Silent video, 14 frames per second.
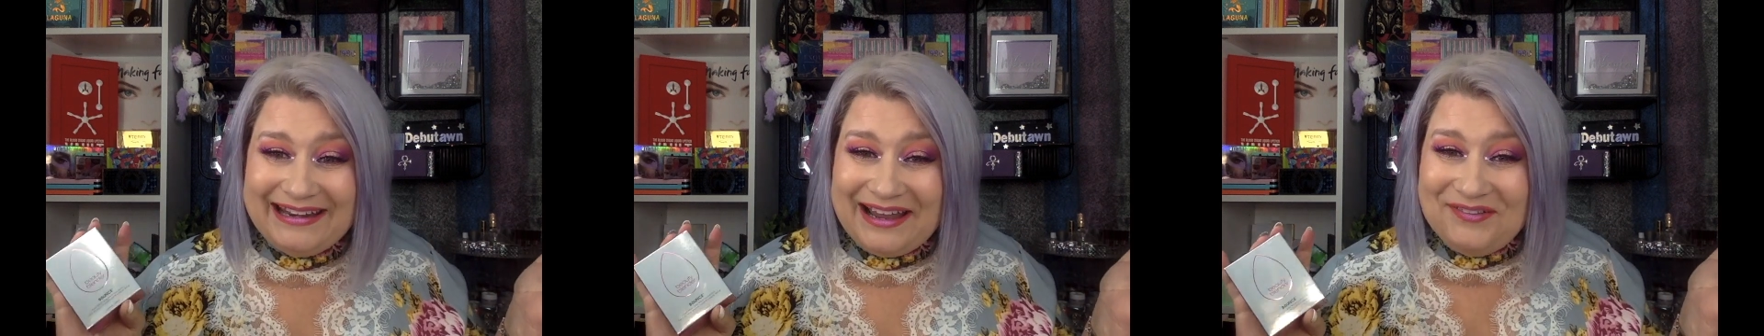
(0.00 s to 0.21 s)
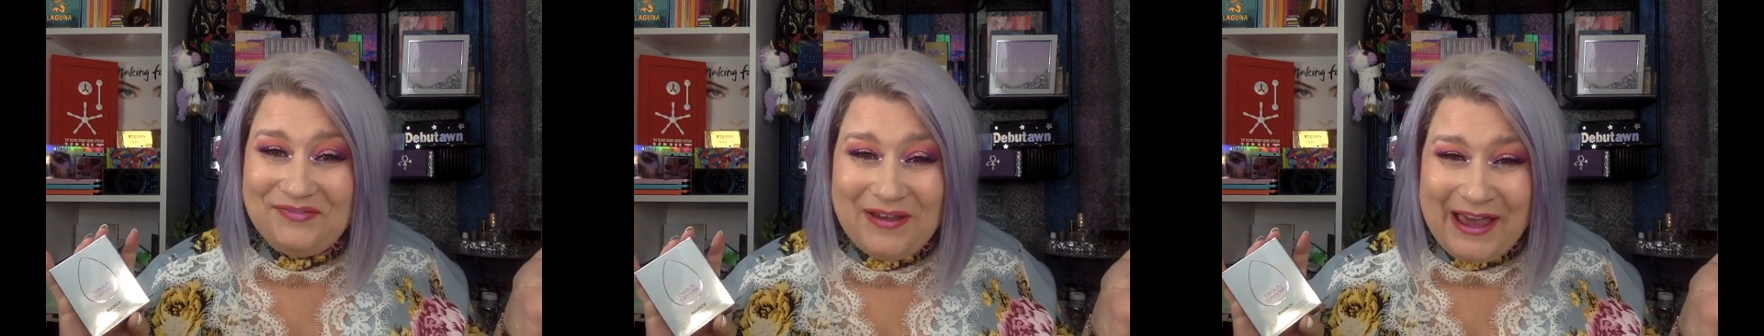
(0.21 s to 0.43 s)
I
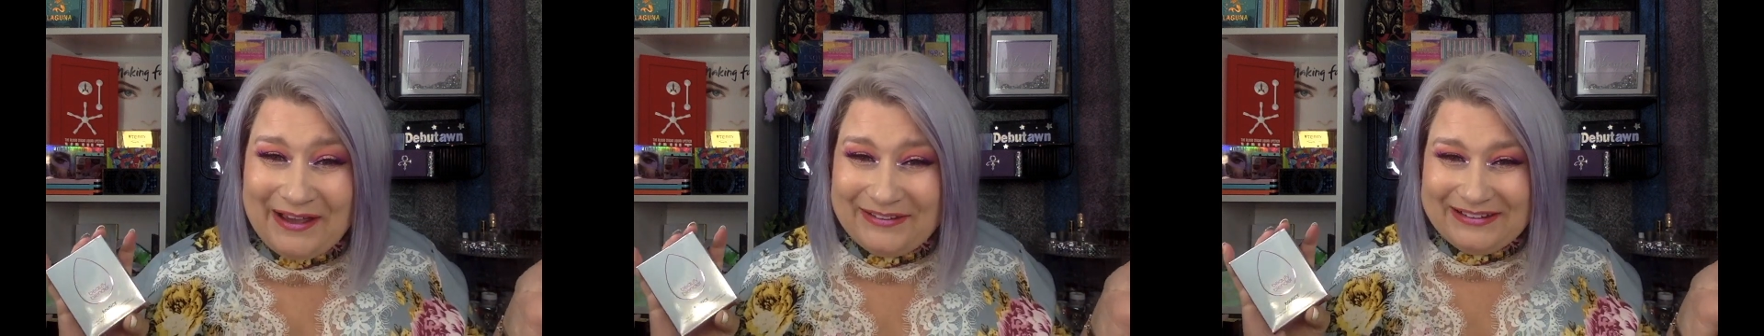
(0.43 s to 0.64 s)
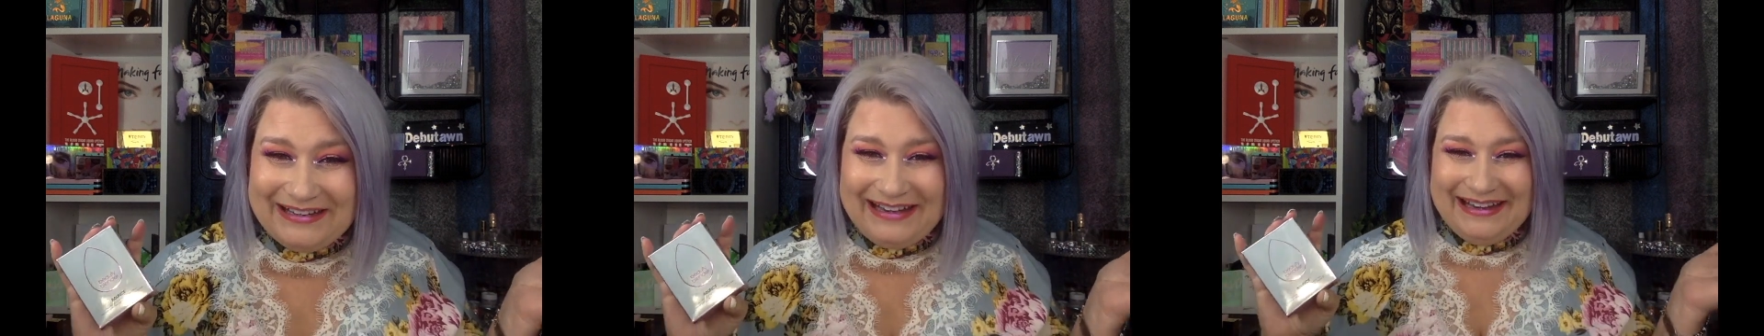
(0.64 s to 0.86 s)
found
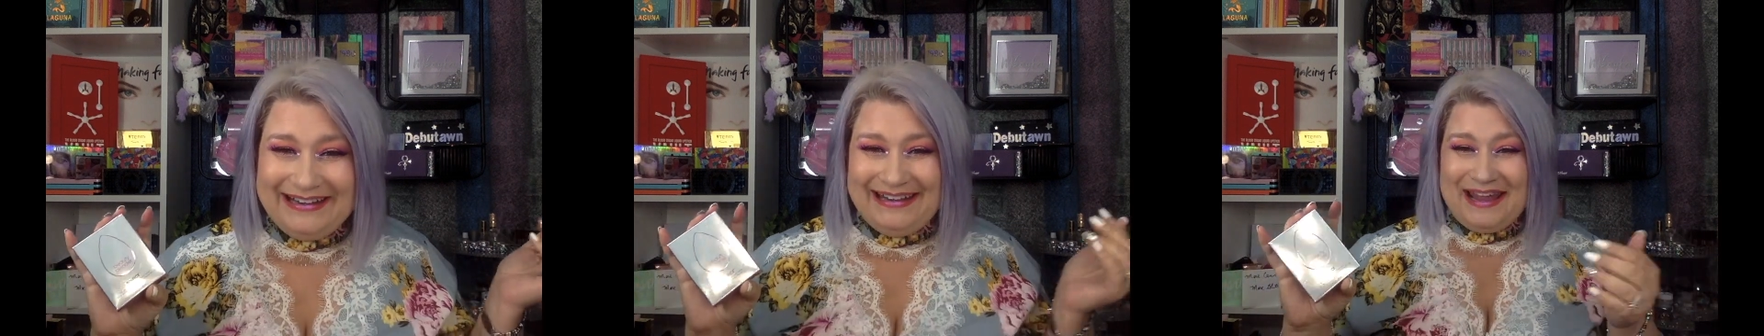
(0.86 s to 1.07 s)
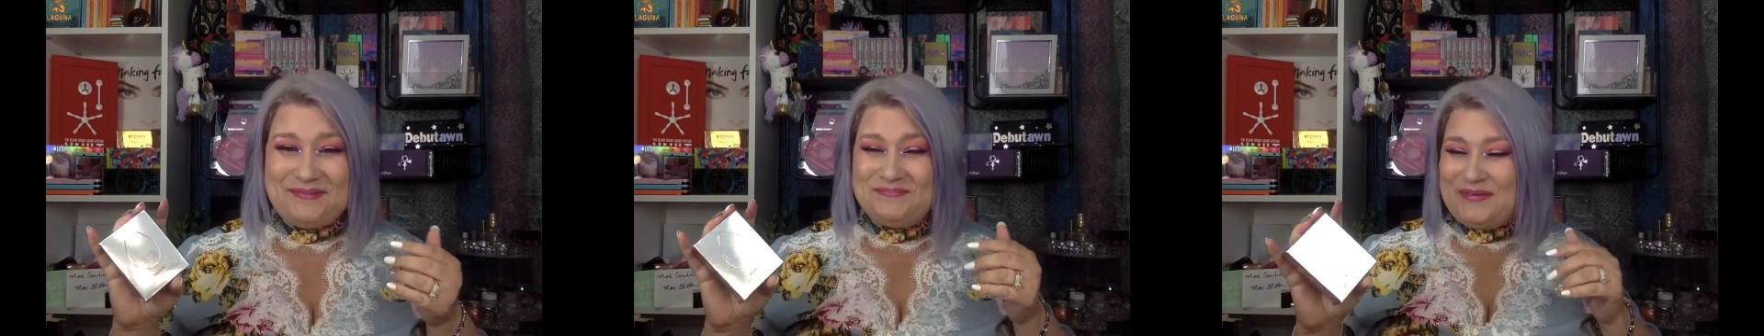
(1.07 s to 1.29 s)
it
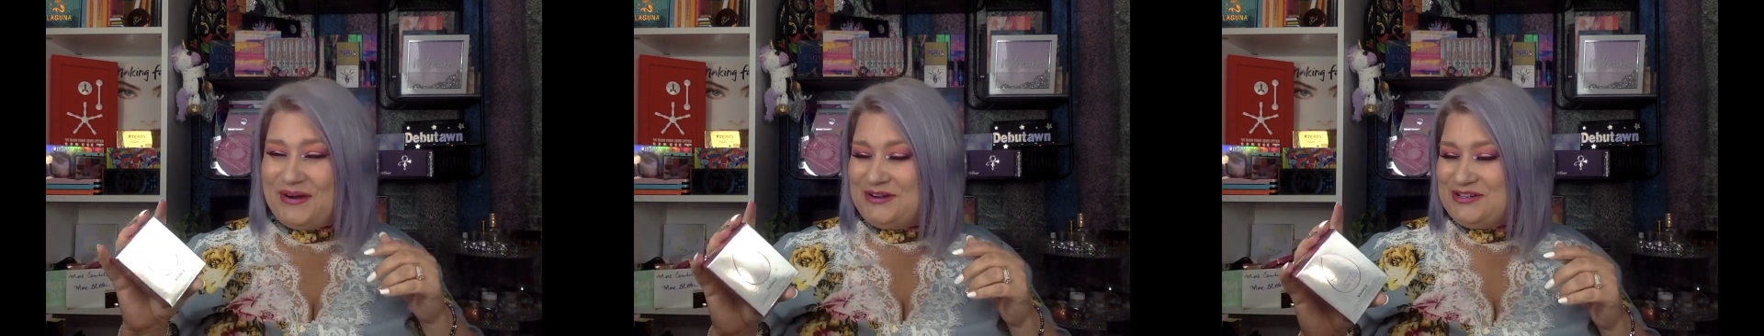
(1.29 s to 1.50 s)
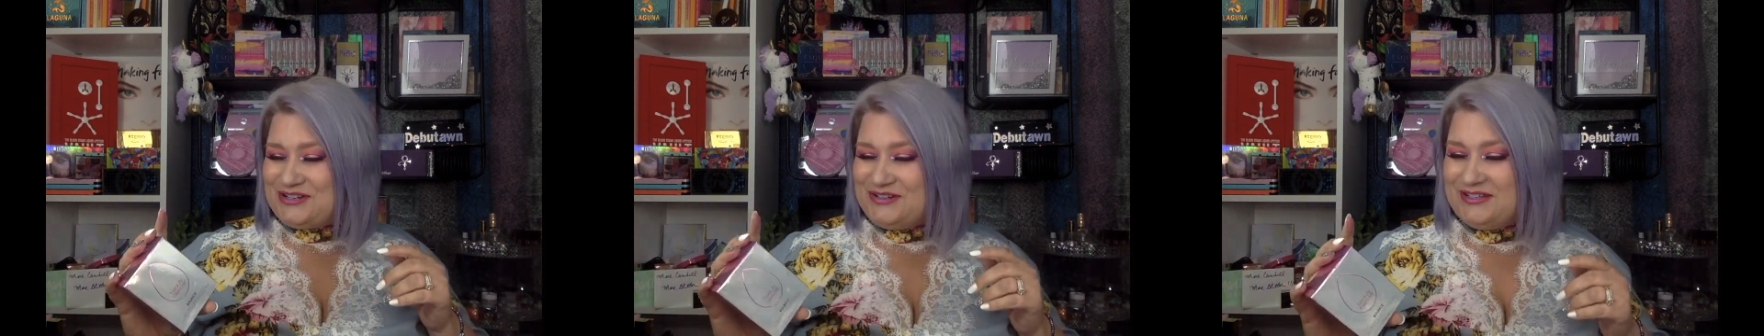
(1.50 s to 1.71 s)
at
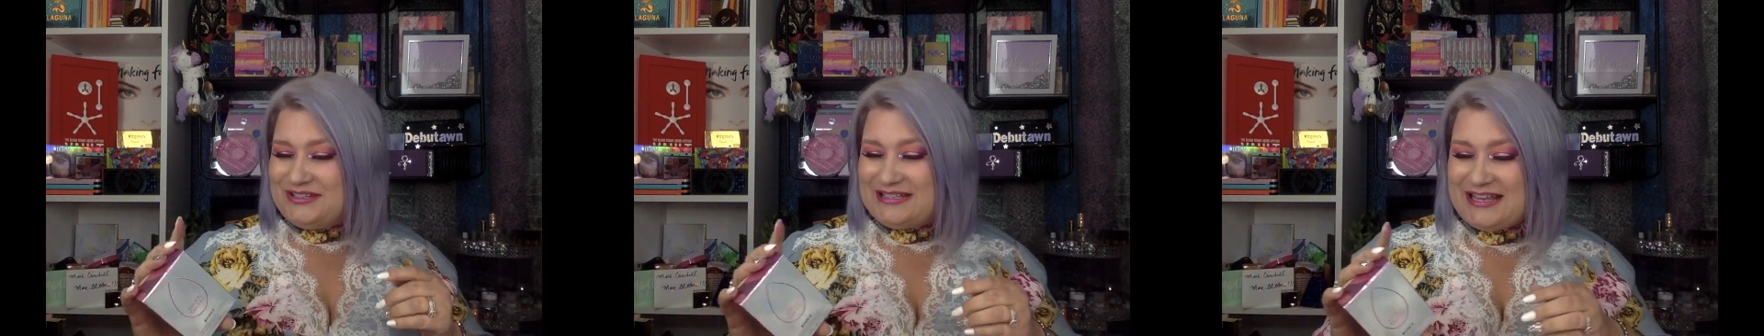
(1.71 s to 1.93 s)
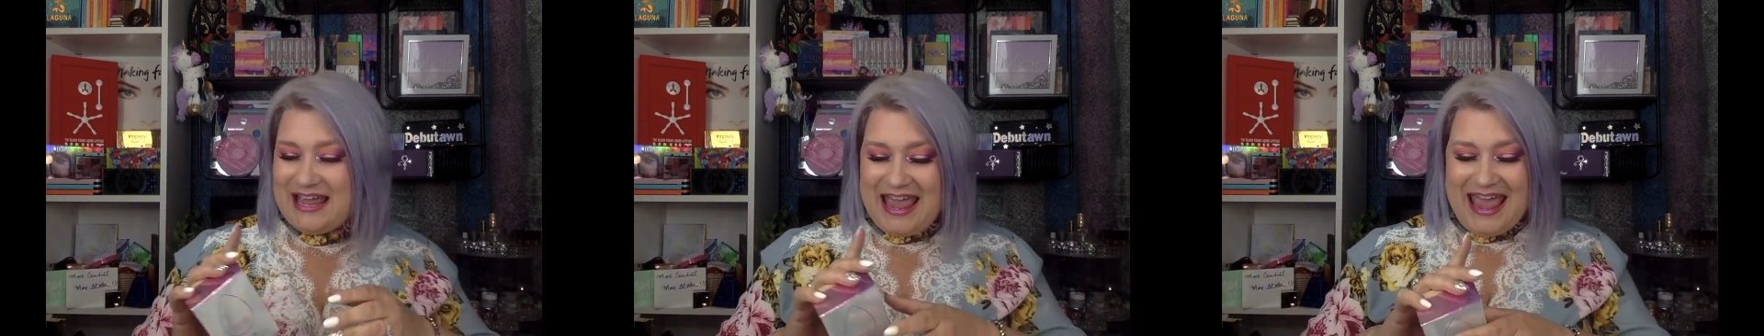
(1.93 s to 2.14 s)

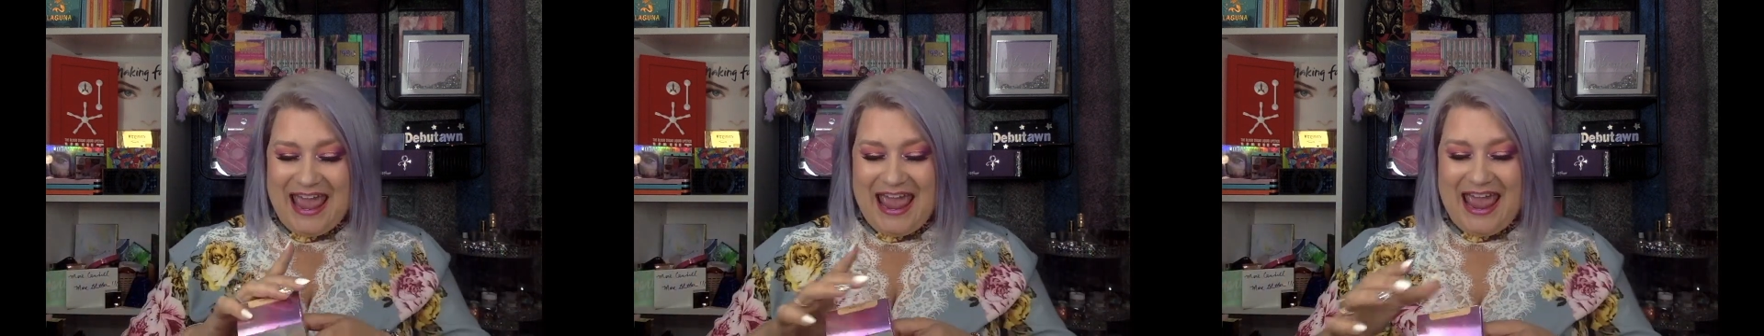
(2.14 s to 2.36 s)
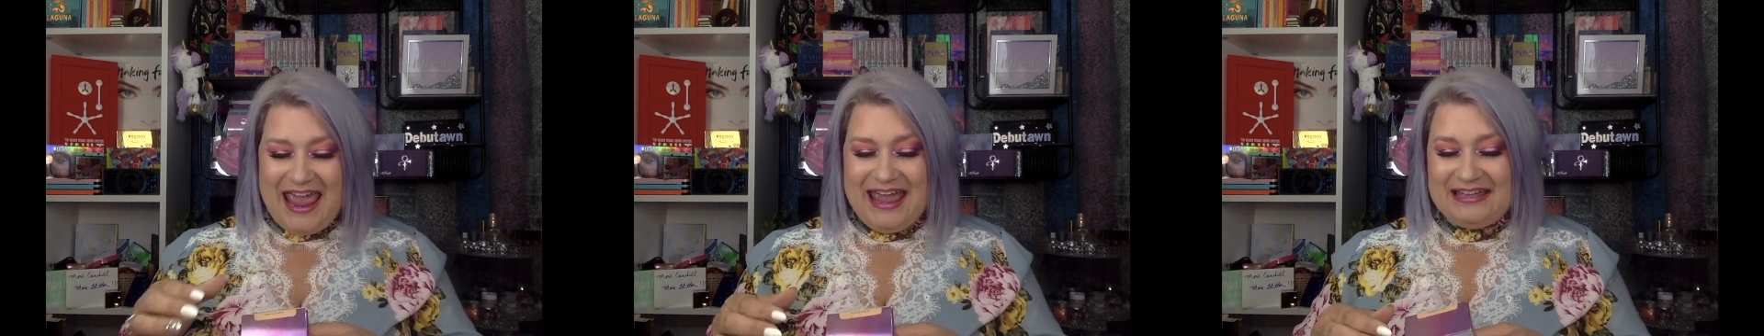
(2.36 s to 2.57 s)
Marshall's,
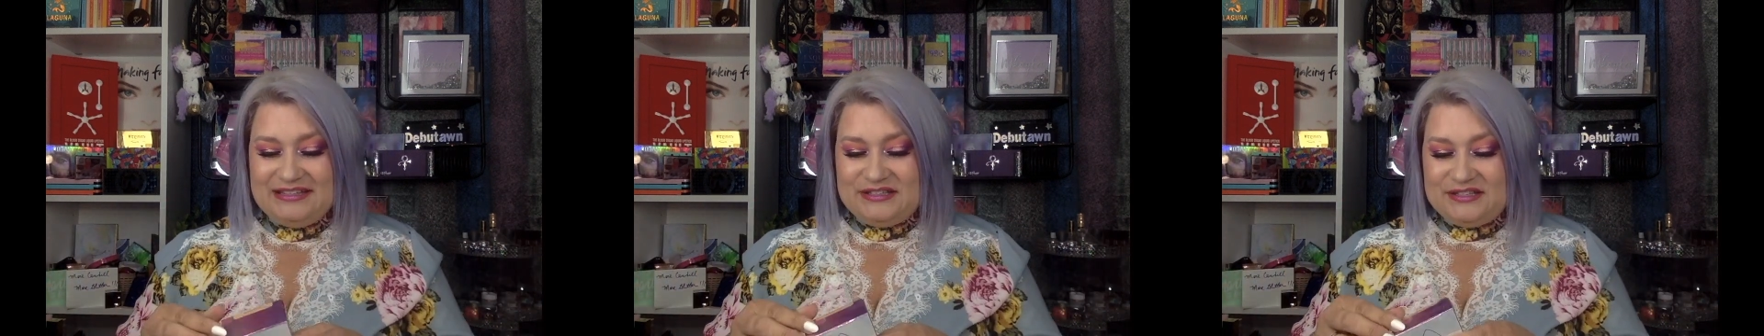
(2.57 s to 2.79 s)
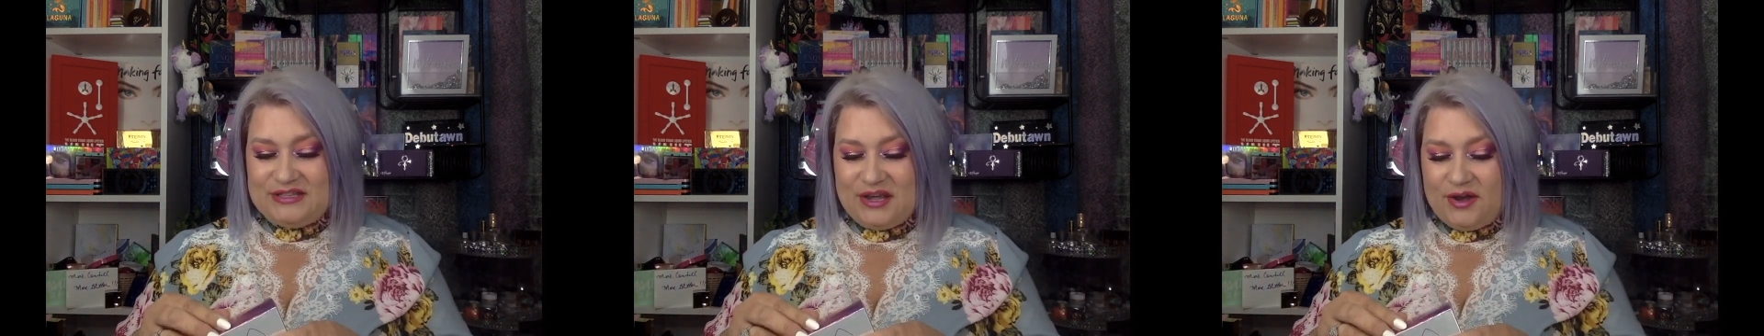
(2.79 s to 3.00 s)
and
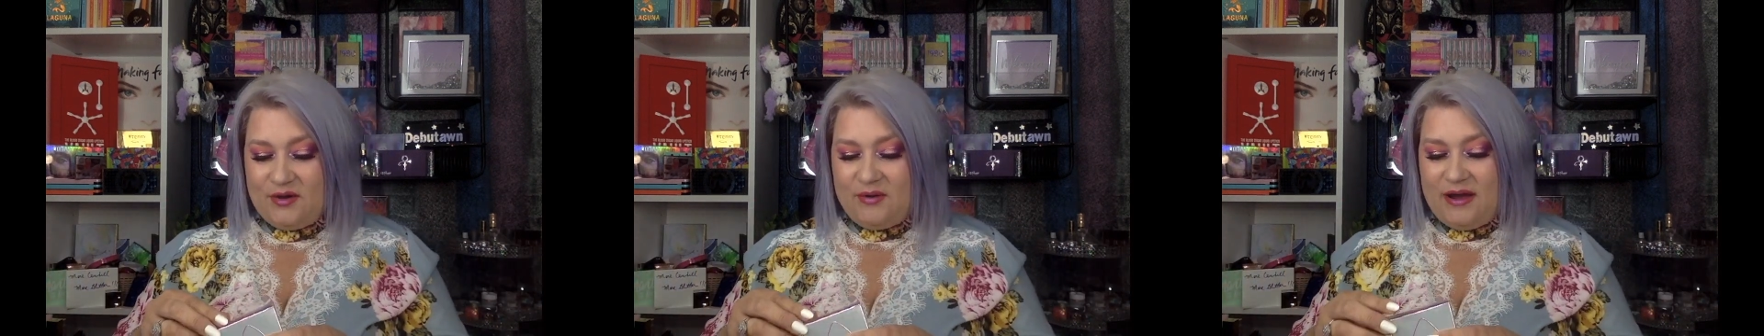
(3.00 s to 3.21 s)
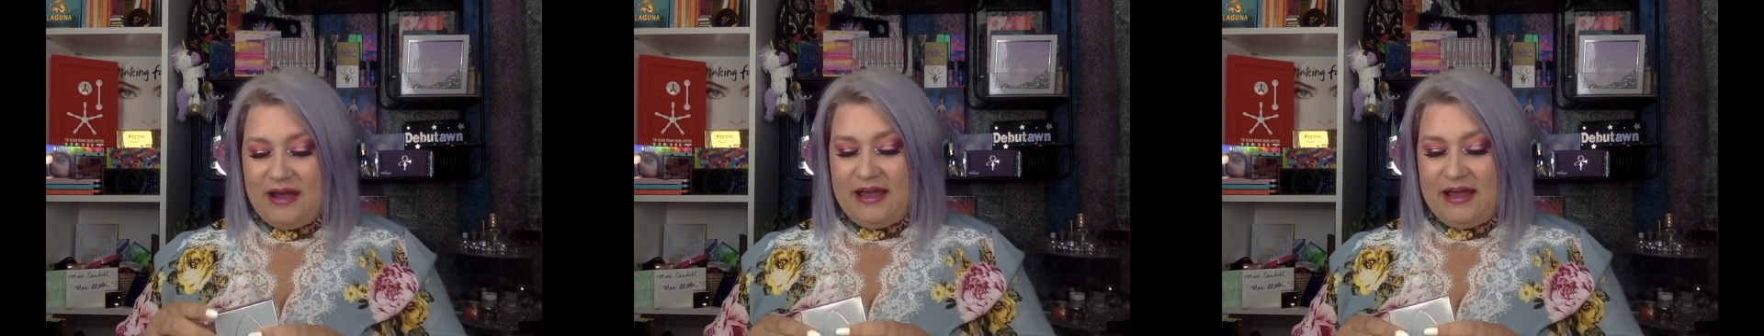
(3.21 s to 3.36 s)
so